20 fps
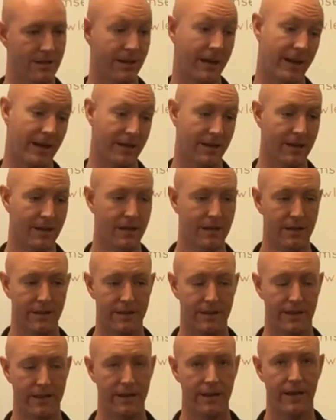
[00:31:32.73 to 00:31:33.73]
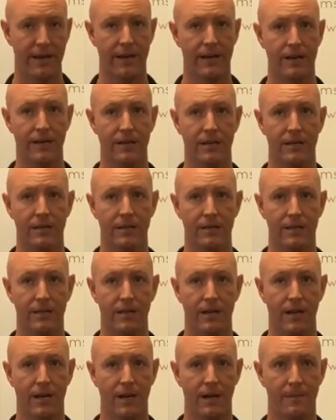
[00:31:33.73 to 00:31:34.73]
Yeah, the uh,
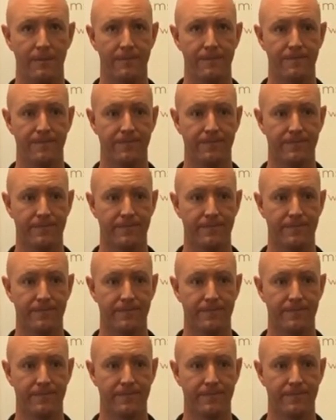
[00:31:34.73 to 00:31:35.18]
um,